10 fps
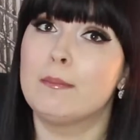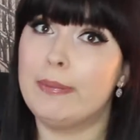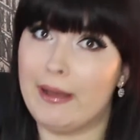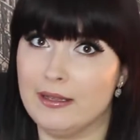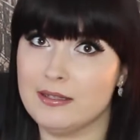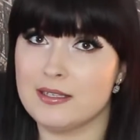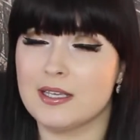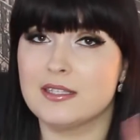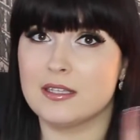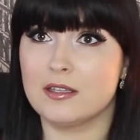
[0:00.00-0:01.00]
but
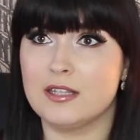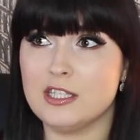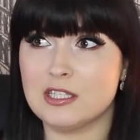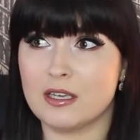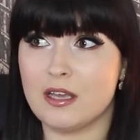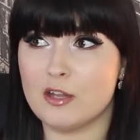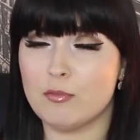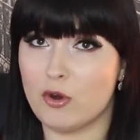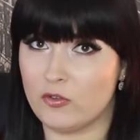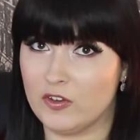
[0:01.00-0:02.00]
these kind
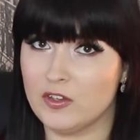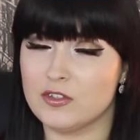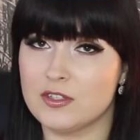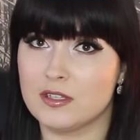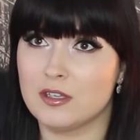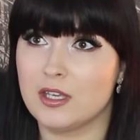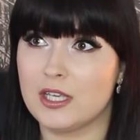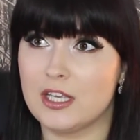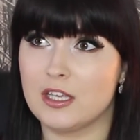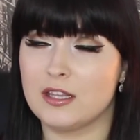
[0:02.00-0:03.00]
of products,
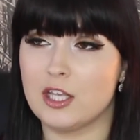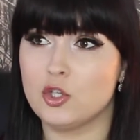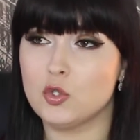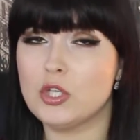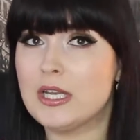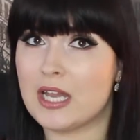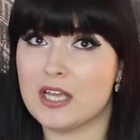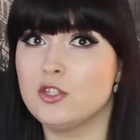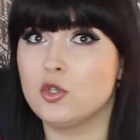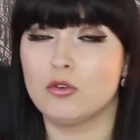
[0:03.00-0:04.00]
they usually
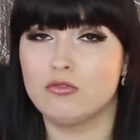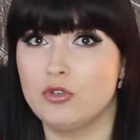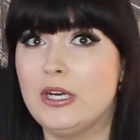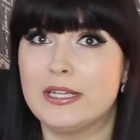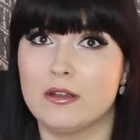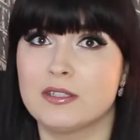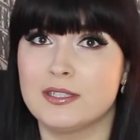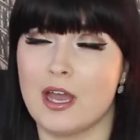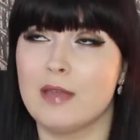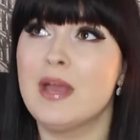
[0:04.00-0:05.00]
last you a really long
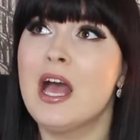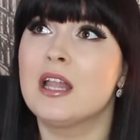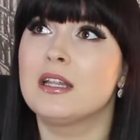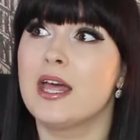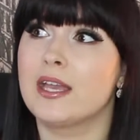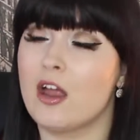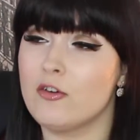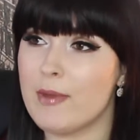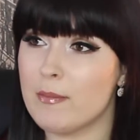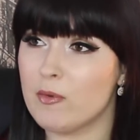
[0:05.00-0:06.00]
time. Like I
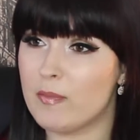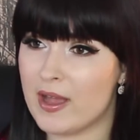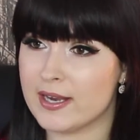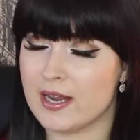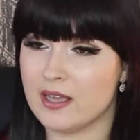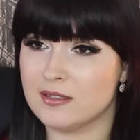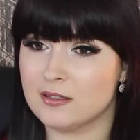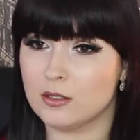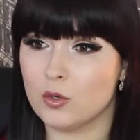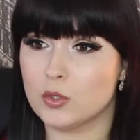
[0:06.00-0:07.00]
remember buying
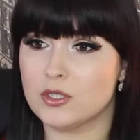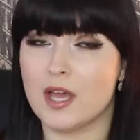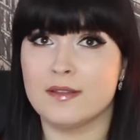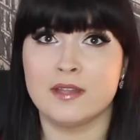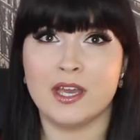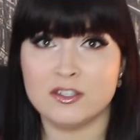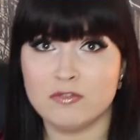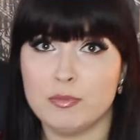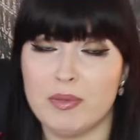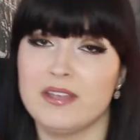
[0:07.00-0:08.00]
Estee Lauder Night
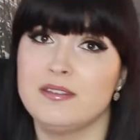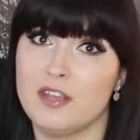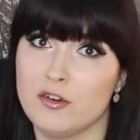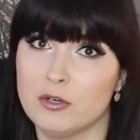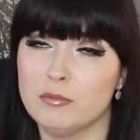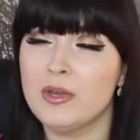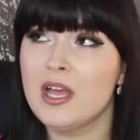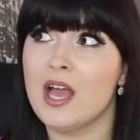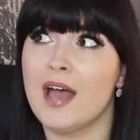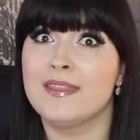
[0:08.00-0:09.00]
Repair Serum,
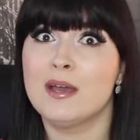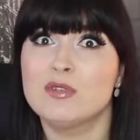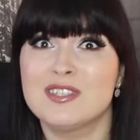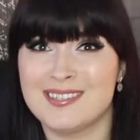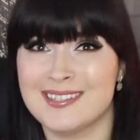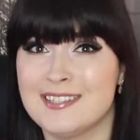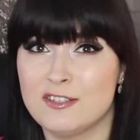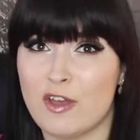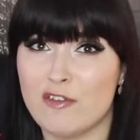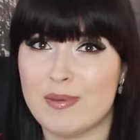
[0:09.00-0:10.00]
and that was
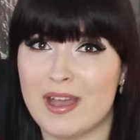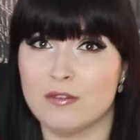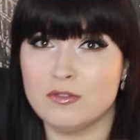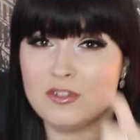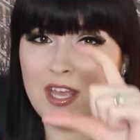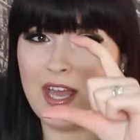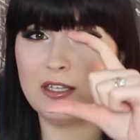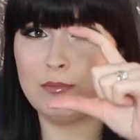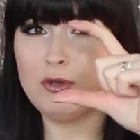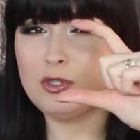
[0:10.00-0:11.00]
£65,
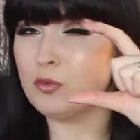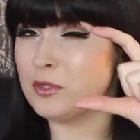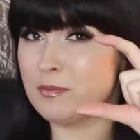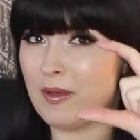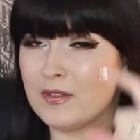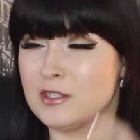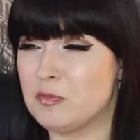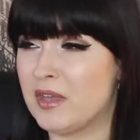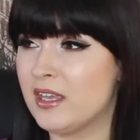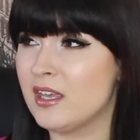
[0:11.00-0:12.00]
and the bottle was about this
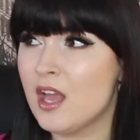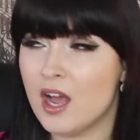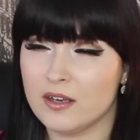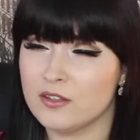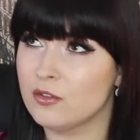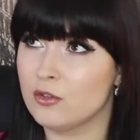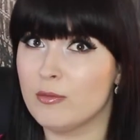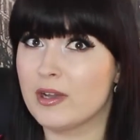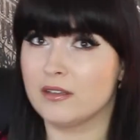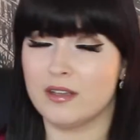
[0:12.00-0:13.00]
big, and I thought,
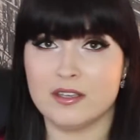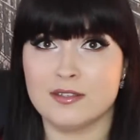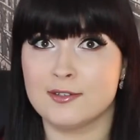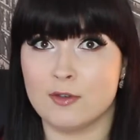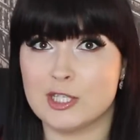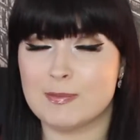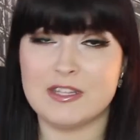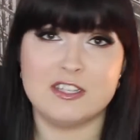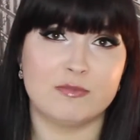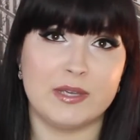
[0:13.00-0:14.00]
oh my god, that is so
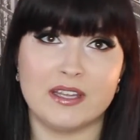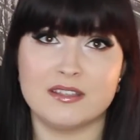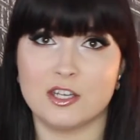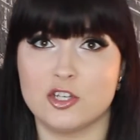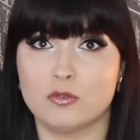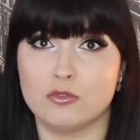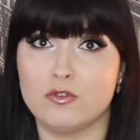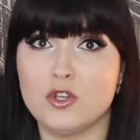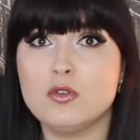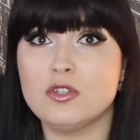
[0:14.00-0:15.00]
expensive, but it had such good
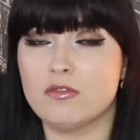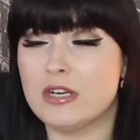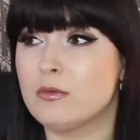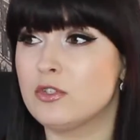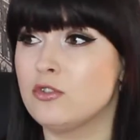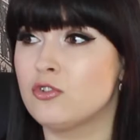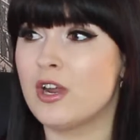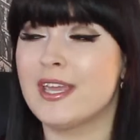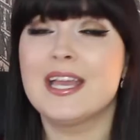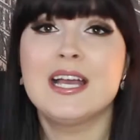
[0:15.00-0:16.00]
reviews. I really want to
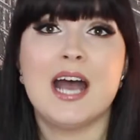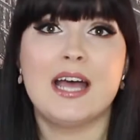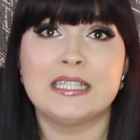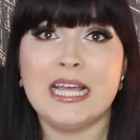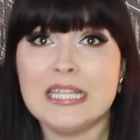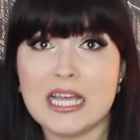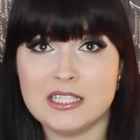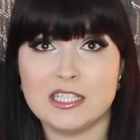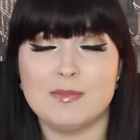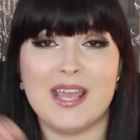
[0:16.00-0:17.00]
try, and that
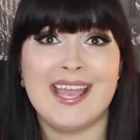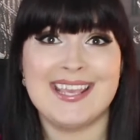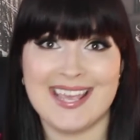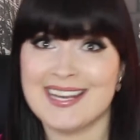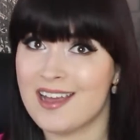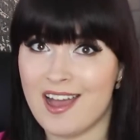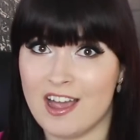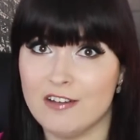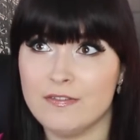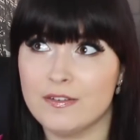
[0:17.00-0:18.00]
lasted me a year and a
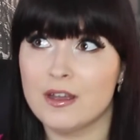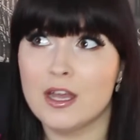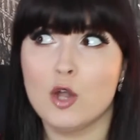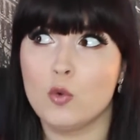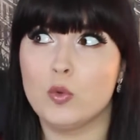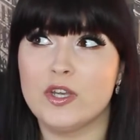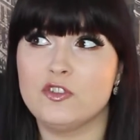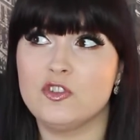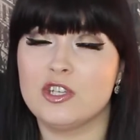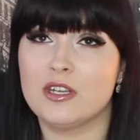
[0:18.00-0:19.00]
half,
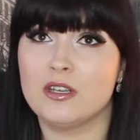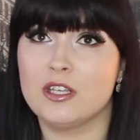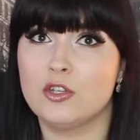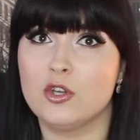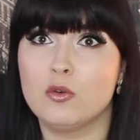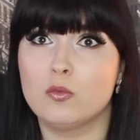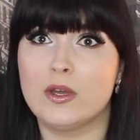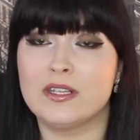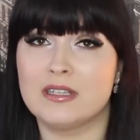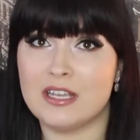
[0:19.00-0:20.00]
which, you know,
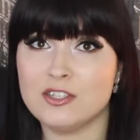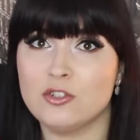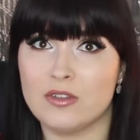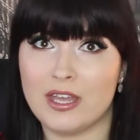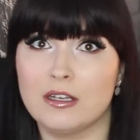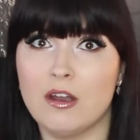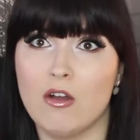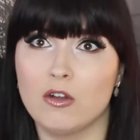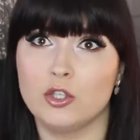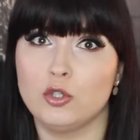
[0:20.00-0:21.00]
when it lasts you that
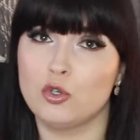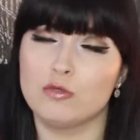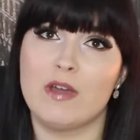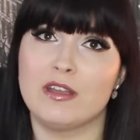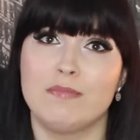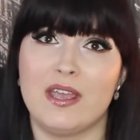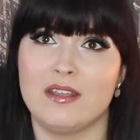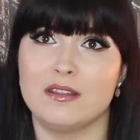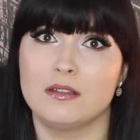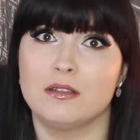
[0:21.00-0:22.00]
long, you don't mind
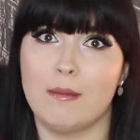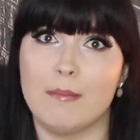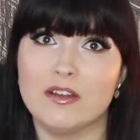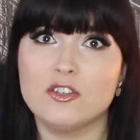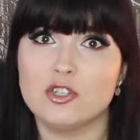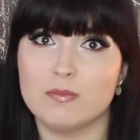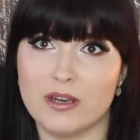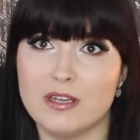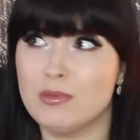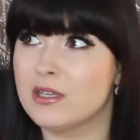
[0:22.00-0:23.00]
paying that much
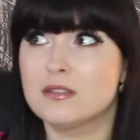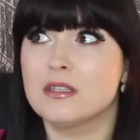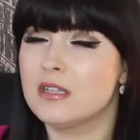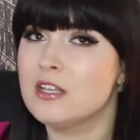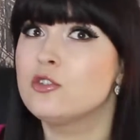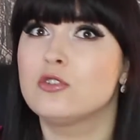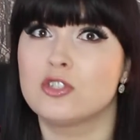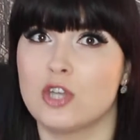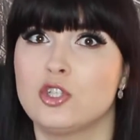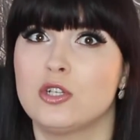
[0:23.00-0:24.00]
money because it lasts you
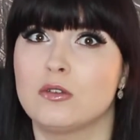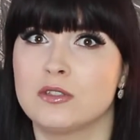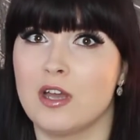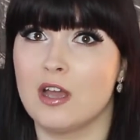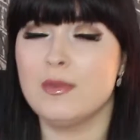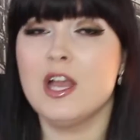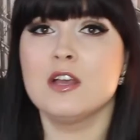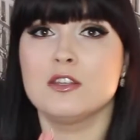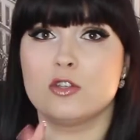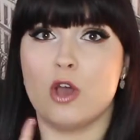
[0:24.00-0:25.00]
such a long time.
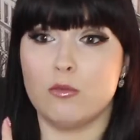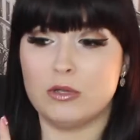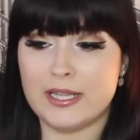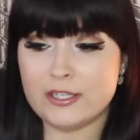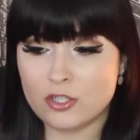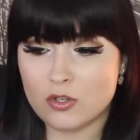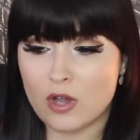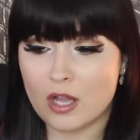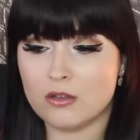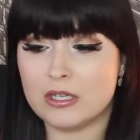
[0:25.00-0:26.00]
So I will let you know
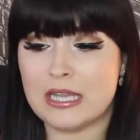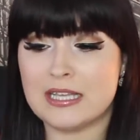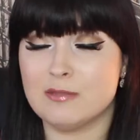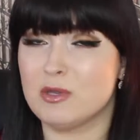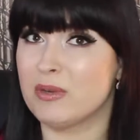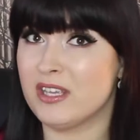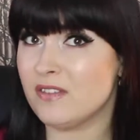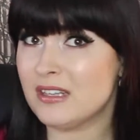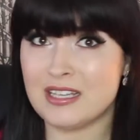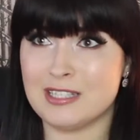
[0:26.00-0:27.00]
how long it lasts me, but
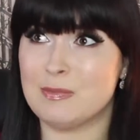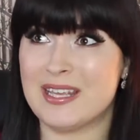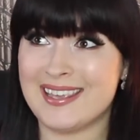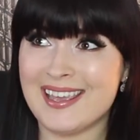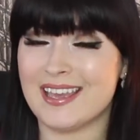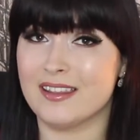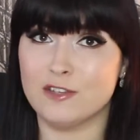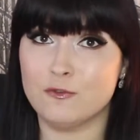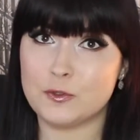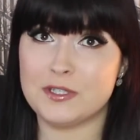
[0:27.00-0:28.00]
if it lasts me a year,
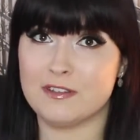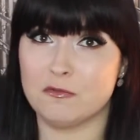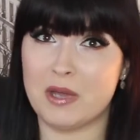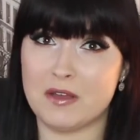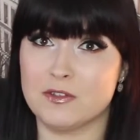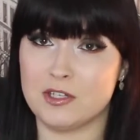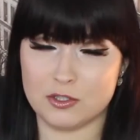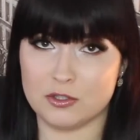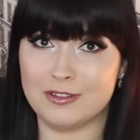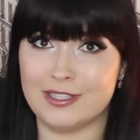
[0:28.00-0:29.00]
then £47
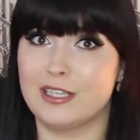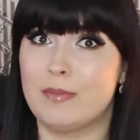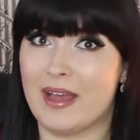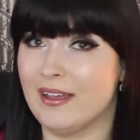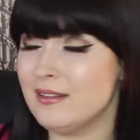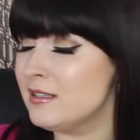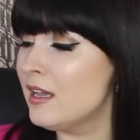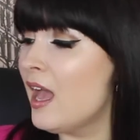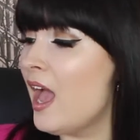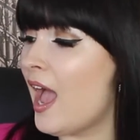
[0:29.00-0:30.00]
is not that bad,
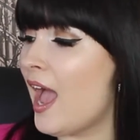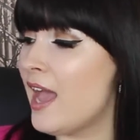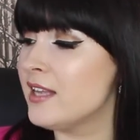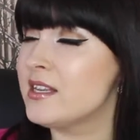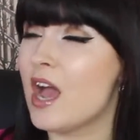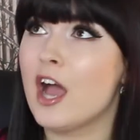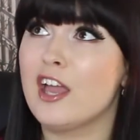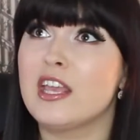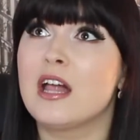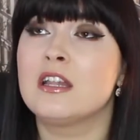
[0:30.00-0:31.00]
and
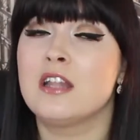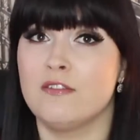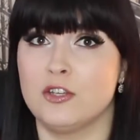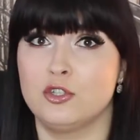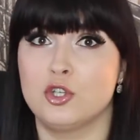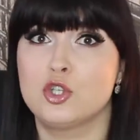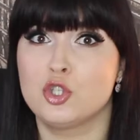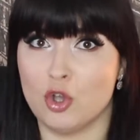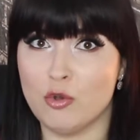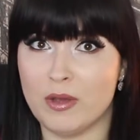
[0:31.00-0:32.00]
I love it
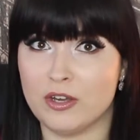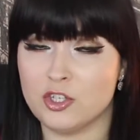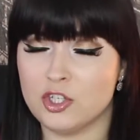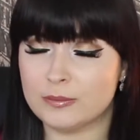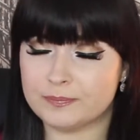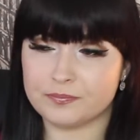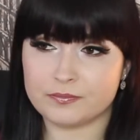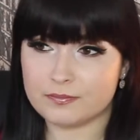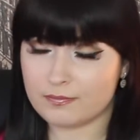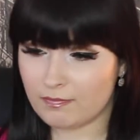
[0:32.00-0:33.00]
so much.
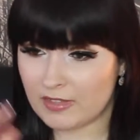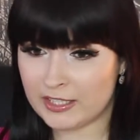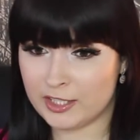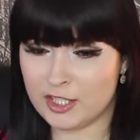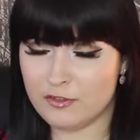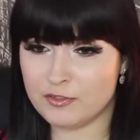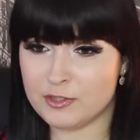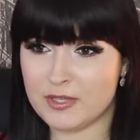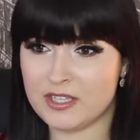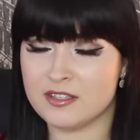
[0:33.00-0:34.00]
It
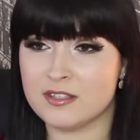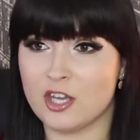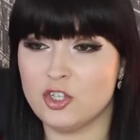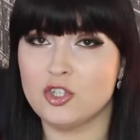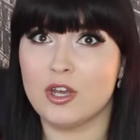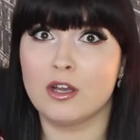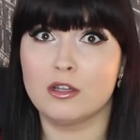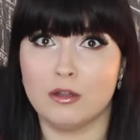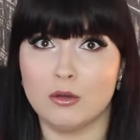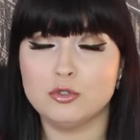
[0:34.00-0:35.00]
gives me such a
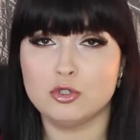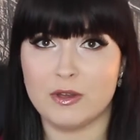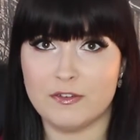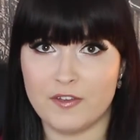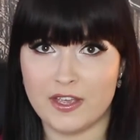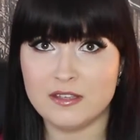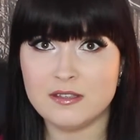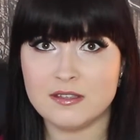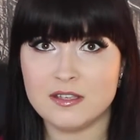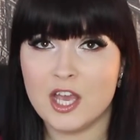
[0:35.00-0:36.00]
glow to my
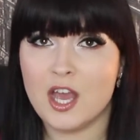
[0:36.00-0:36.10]
face,